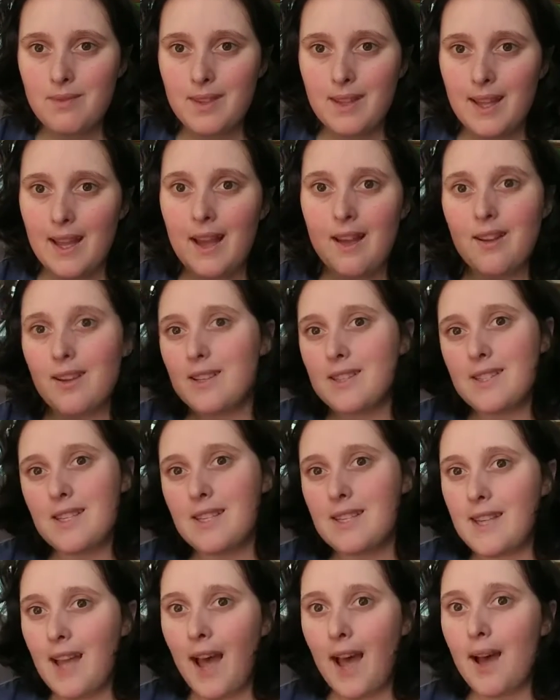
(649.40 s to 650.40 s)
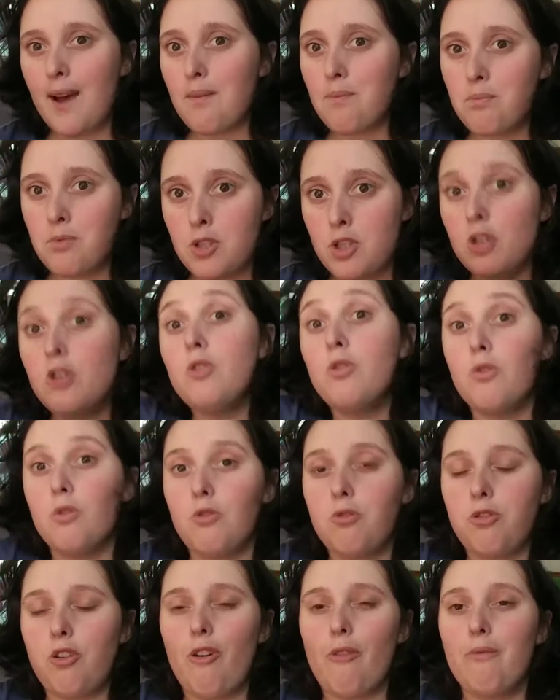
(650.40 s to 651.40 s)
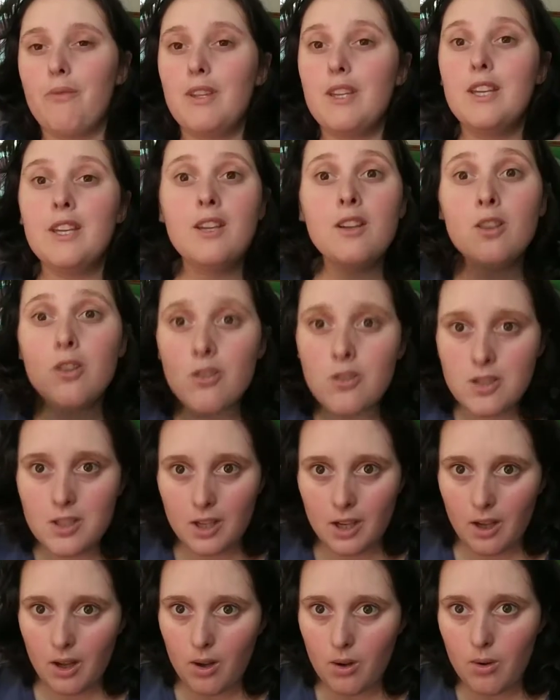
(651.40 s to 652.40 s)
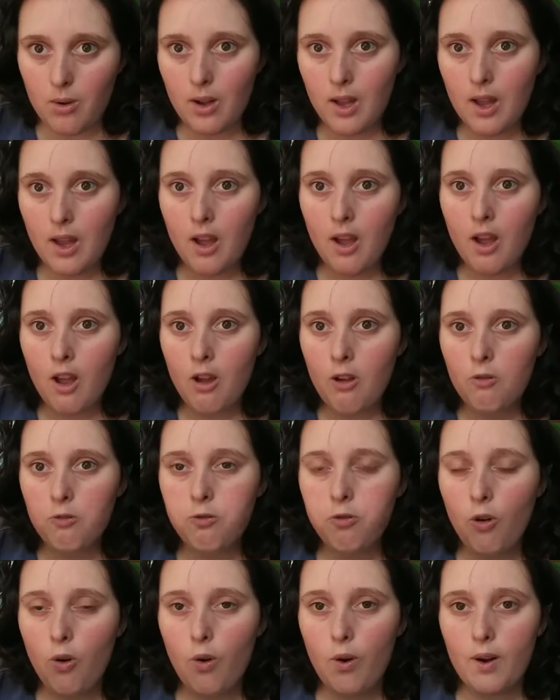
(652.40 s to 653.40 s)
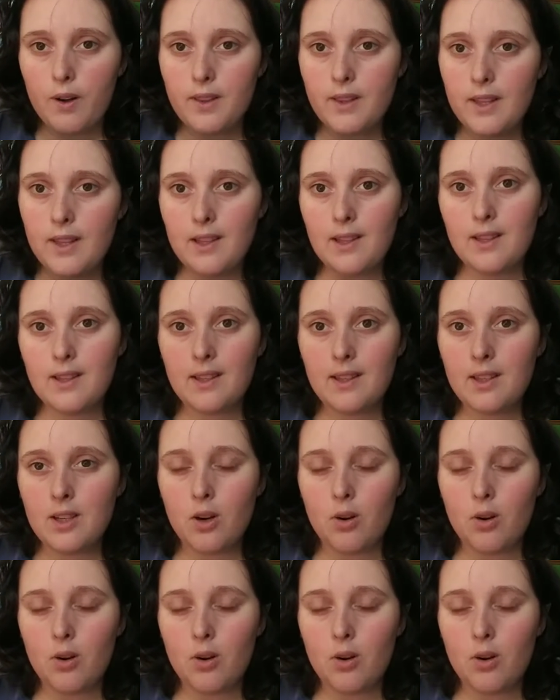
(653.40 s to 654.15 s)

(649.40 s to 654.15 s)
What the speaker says: Galaxy Tab 2 from years ago for the,